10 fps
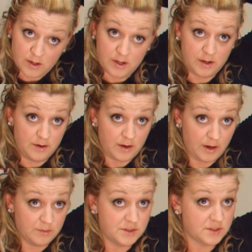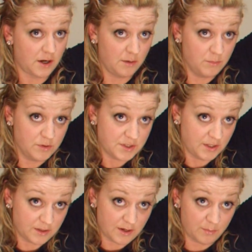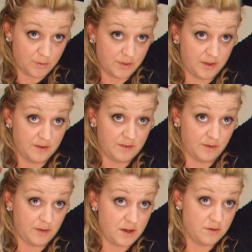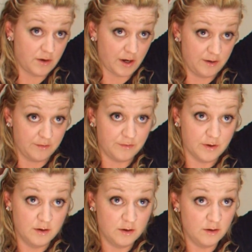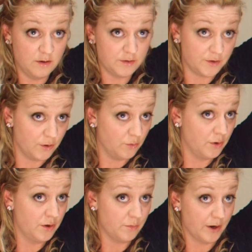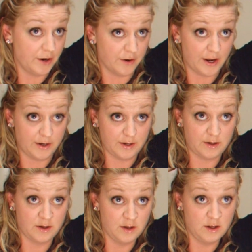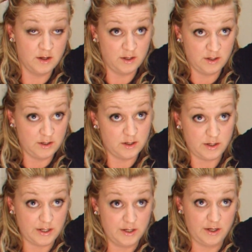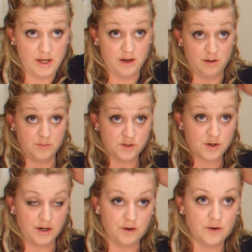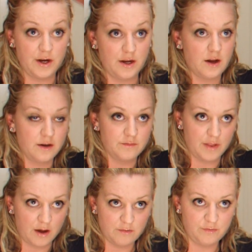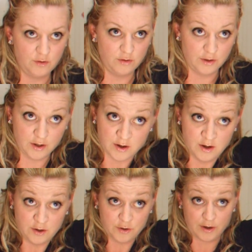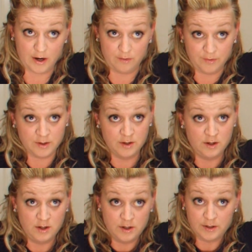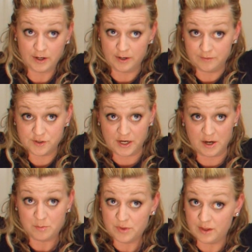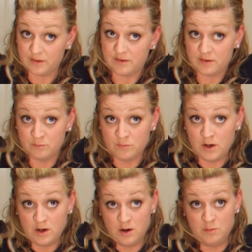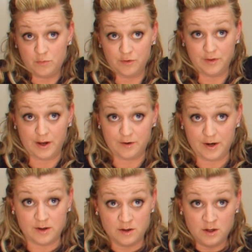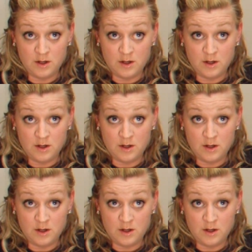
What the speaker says: And I would start mostly at the top with this so that you kind of know where you're headed. And again, I'm just trying to create kind of that fuller crown kind of a shape that's more flattering.